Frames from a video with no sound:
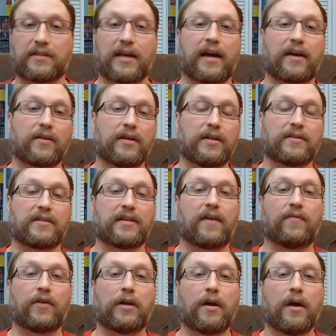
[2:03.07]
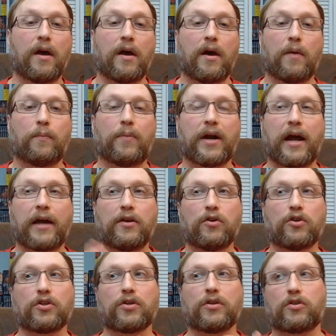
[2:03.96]
exactly at seven, but I
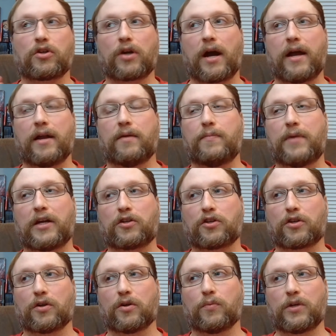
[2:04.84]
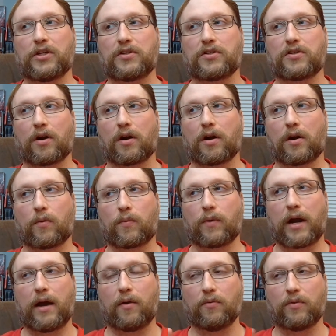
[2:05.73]
usually try to make sure we start
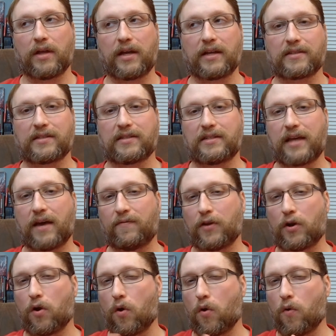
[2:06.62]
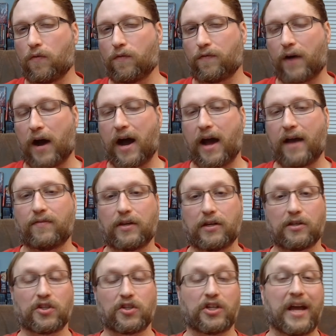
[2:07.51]
around like seven oh
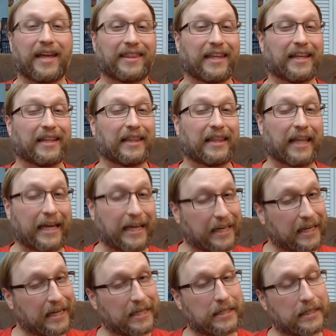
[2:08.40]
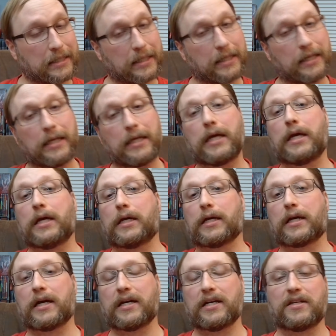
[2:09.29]
five-ish at the latest,
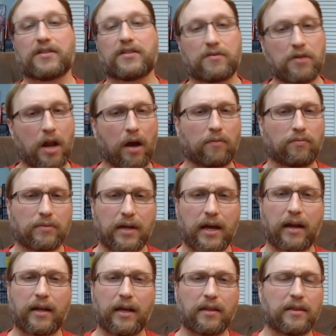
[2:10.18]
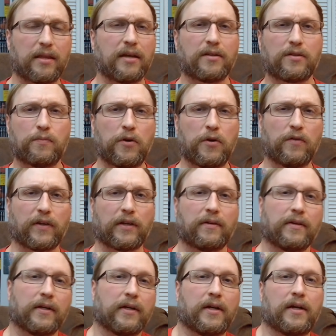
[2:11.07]
because, you know, got to get things
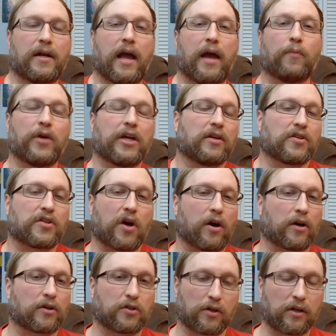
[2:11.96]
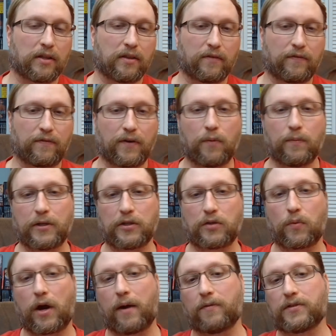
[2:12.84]
moving. And we can talk during the film
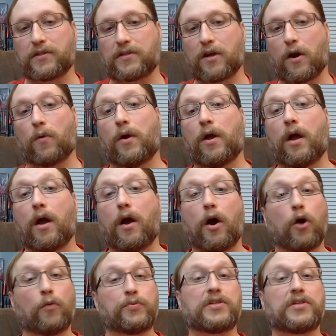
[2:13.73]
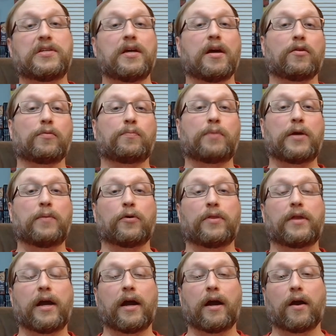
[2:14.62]
as well. So hope to see other
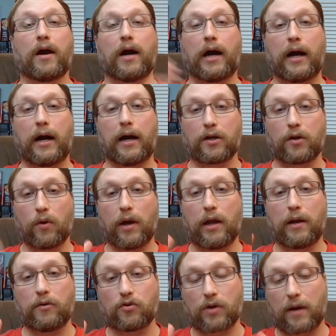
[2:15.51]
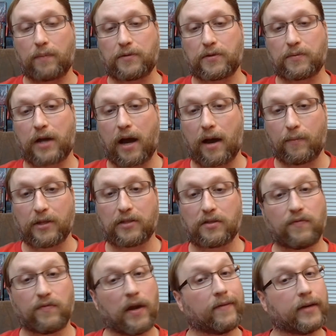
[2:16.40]
people there. Uh, go ahead and drop some
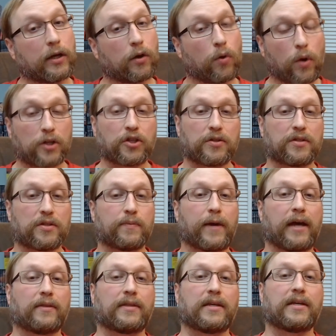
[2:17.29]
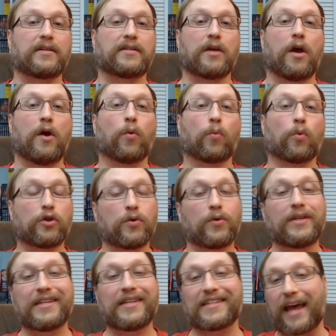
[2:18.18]
comments if you have any questions about this. We're
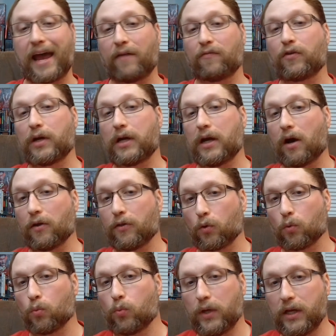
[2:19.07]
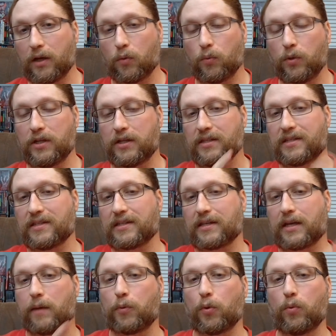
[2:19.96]
doing this every other week. We did
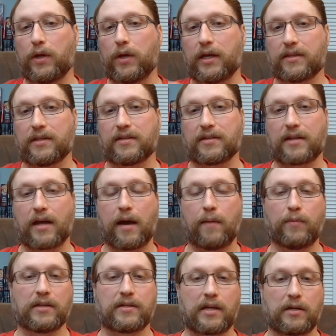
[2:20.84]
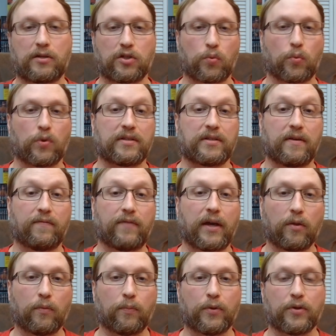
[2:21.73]
skip a week this time because I just wasn't
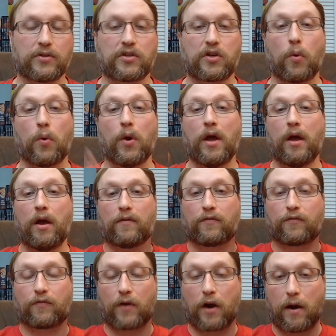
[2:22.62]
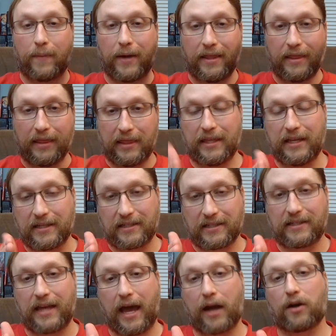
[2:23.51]
available. So from this
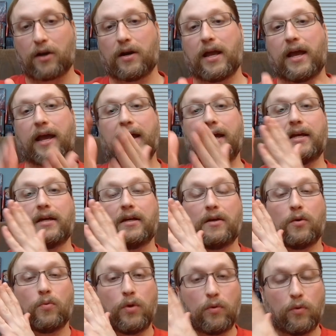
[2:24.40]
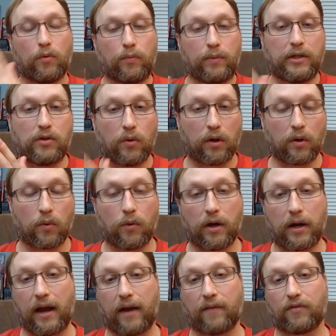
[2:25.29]
Saturday, we will be doing
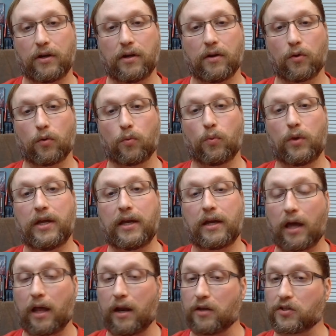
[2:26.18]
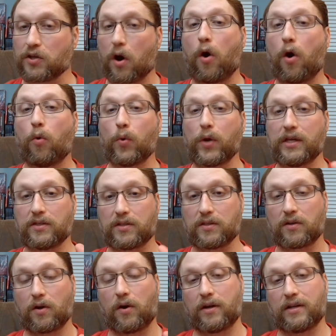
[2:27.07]
one every other week. And it's
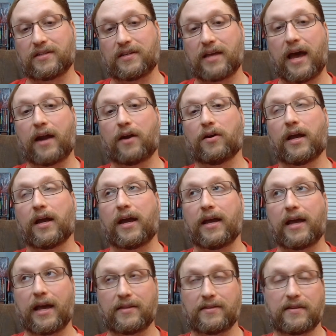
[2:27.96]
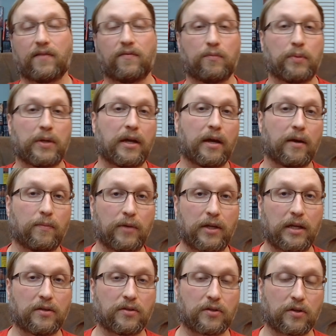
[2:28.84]
always on a Saturday at seven p m
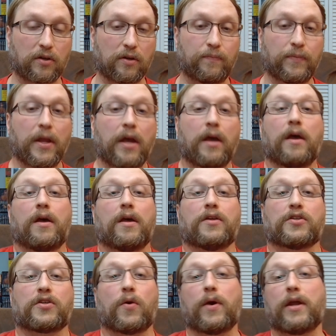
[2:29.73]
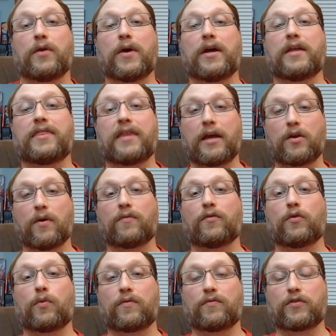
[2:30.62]
Eastern. So anyway, thank you
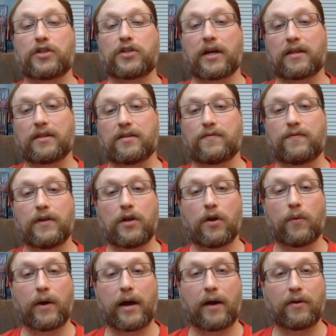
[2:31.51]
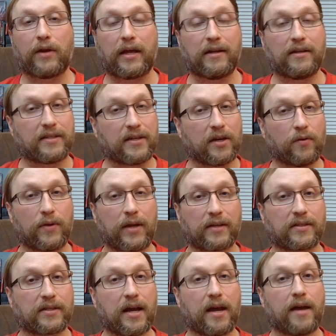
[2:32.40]
everyone for checking this video out. And until
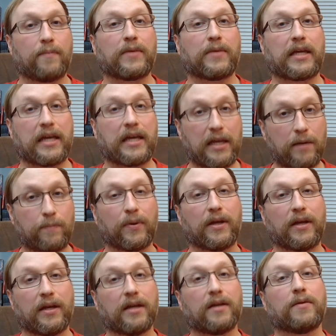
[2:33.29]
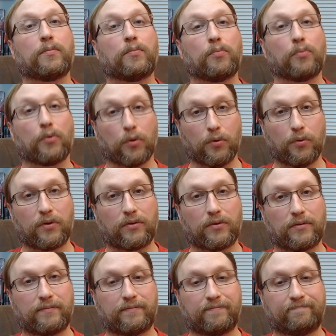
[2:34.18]
next time, keep it
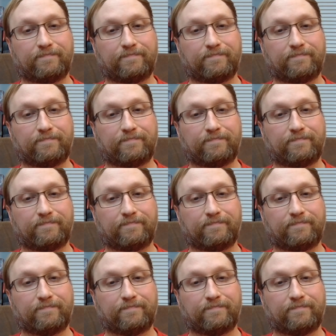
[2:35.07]
brutal.